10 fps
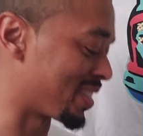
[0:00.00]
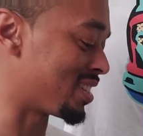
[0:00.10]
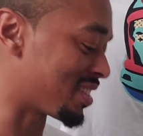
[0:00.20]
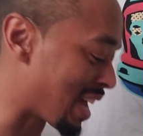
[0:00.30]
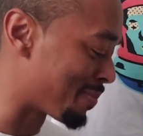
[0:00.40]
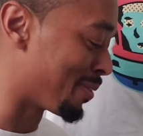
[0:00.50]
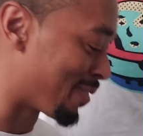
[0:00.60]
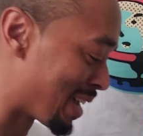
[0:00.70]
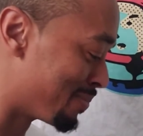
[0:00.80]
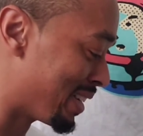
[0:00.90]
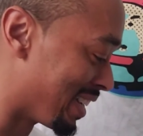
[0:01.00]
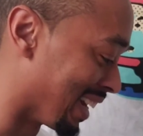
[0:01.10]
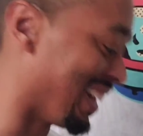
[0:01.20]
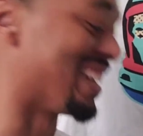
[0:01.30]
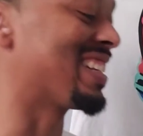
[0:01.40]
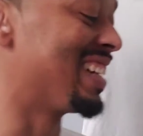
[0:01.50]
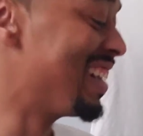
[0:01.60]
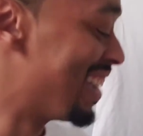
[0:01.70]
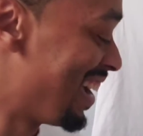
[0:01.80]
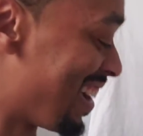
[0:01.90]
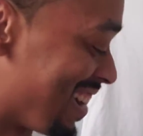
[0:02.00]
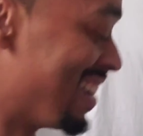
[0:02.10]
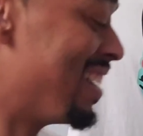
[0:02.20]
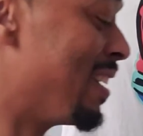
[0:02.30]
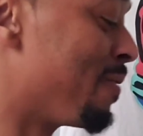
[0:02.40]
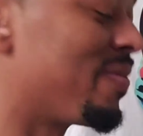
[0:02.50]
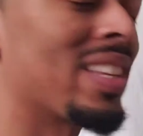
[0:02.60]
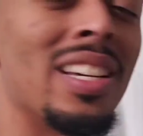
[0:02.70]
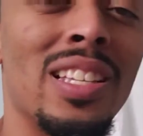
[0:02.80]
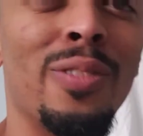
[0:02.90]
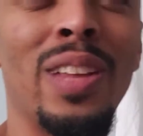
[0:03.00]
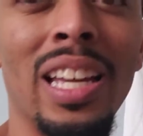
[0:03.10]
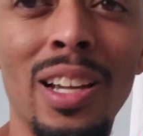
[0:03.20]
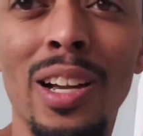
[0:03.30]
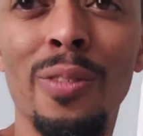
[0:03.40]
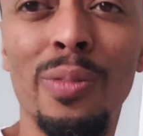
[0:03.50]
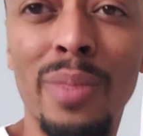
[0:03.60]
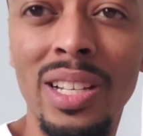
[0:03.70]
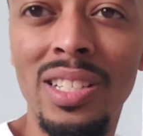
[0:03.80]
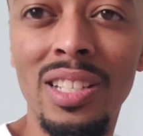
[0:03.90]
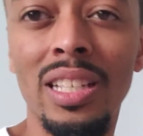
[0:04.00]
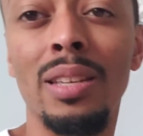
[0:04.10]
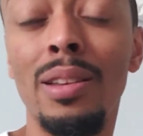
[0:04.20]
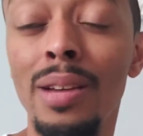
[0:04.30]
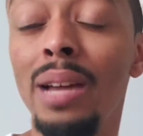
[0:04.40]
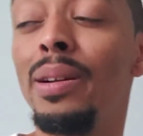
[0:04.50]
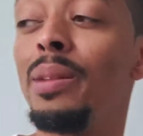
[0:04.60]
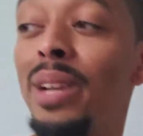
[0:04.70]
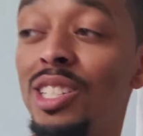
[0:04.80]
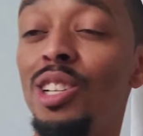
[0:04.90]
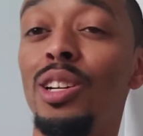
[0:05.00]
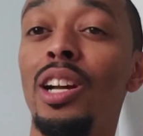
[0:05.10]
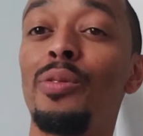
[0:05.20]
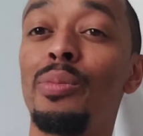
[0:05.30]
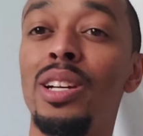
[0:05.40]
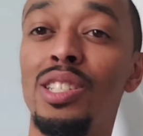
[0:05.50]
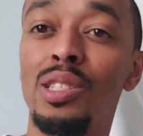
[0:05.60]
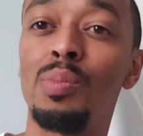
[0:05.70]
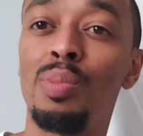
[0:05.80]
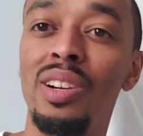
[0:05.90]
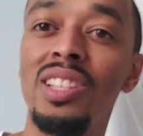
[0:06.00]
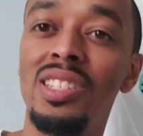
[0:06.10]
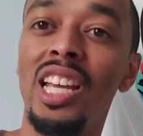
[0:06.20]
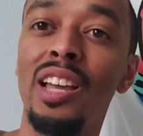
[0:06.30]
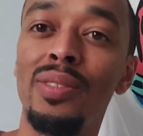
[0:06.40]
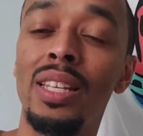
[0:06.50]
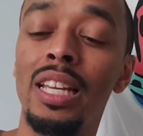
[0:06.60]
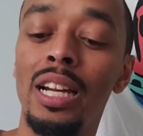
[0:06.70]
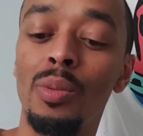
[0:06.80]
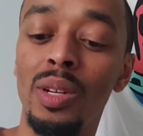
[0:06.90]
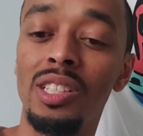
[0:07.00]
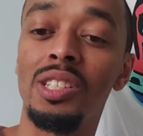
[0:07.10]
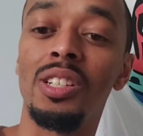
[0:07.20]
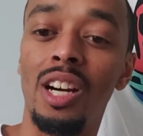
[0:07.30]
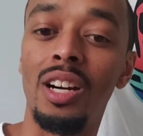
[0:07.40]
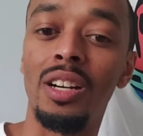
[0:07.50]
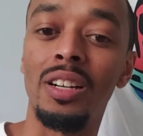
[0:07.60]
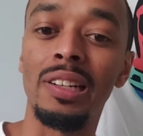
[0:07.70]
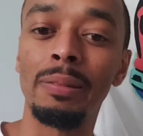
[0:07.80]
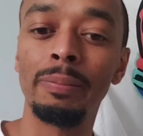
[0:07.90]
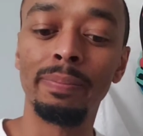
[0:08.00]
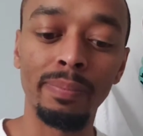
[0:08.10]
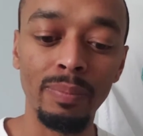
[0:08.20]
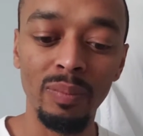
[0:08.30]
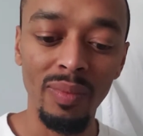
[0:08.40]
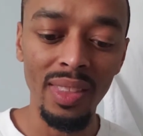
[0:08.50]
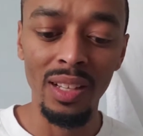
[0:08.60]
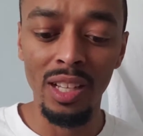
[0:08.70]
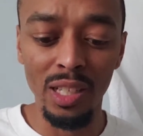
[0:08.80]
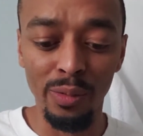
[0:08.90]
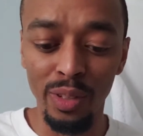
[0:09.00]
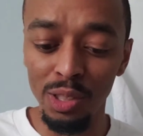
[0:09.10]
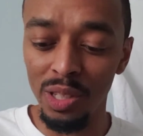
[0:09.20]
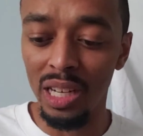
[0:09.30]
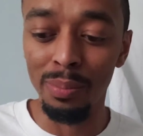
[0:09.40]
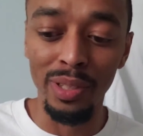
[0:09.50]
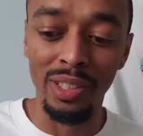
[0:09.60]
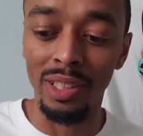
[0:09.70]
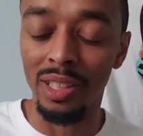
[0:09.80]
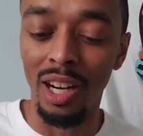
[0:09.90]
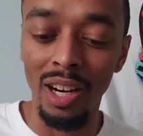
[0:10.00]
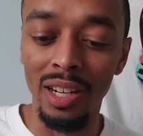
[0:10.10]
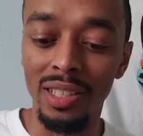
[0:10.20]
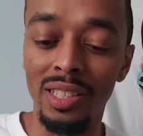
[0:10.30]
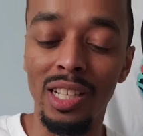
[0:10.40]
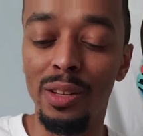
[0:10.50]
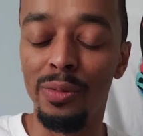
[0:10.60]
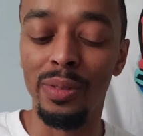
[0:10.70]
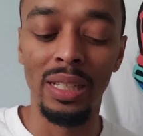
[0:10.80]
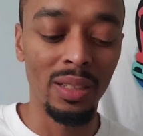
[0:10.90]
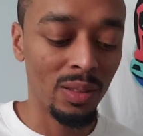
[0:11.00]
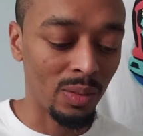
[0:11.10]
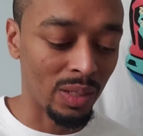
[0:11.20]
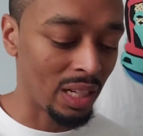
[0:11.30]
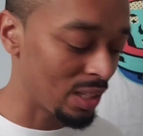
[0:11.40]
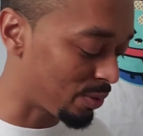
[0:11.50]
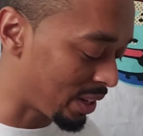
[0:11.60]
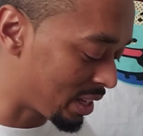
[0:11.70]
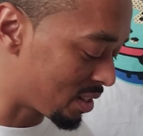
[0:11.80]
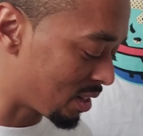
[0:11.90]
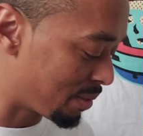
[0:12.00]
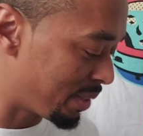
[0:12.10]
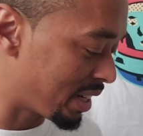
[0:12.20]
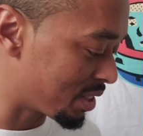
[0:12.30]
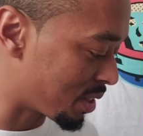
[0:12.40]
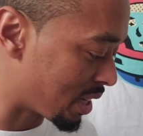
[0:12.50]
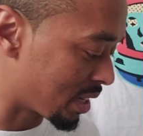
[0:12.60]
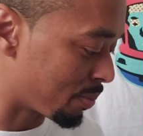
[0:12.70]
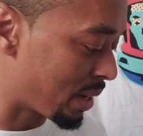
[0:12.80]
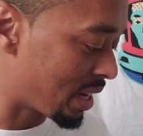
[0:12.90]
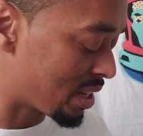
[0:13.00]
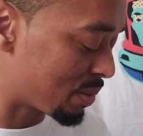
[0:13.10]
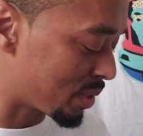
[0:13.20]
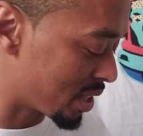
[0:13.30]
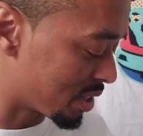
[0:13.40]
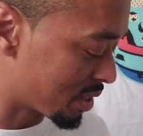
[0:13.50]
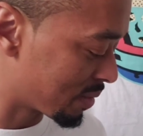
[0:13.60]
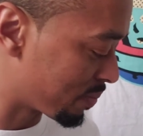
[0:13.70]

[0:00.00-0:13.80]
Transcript: the Shopify button. Because if like your information's, you gotta make sure your information's pre-saved in there with your card. Because if you trying to put your card and stuff, when us fans are up there trying to buy this merch,